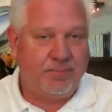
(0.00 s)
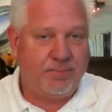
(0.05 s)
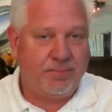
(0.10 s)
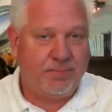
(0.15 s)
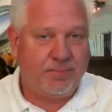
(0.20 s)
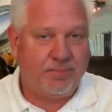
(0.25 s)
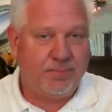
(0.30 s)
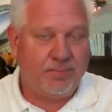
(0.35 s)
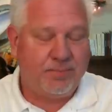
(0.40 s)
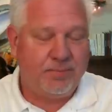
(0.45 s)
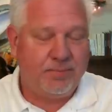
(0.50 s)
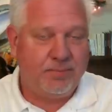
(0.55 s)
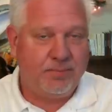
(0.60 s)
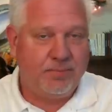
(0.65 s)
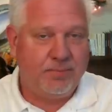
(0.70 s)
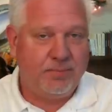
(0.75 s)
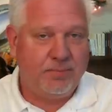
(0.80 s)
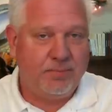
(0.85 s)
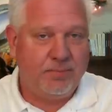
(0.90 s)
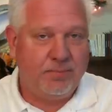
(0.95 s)

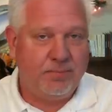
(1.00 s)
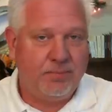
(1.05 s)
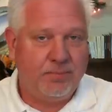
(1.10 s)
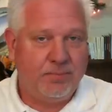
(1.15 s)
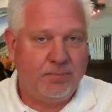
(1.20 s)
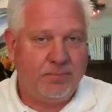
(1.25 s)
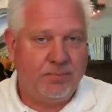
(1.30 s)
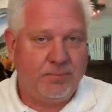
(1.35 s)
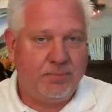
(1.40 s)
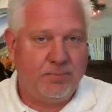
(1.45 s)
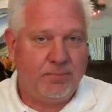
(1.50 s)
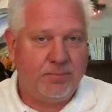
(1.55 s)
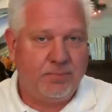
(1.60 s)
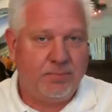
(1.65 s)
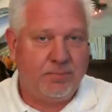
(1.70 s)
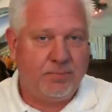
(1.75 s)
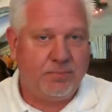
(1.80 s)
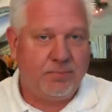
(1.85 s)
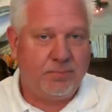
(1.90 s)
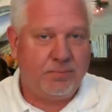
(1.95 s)

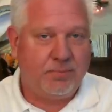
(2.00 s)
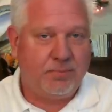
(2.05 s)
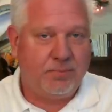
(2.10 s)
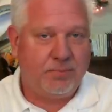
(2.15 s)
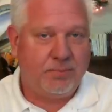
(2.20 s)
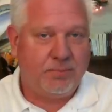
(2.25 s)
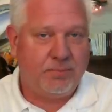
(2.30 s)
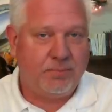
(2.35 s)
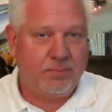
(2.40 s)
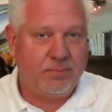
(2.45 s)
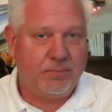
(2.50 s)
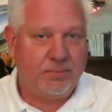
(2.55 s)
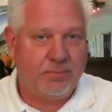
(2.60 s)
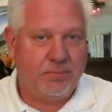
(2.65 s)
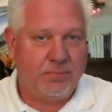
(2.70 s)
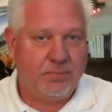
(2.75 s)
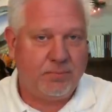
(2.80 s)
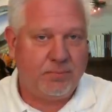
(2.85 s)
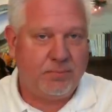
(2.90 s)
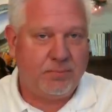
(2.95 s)

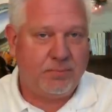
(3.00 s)
[no speech]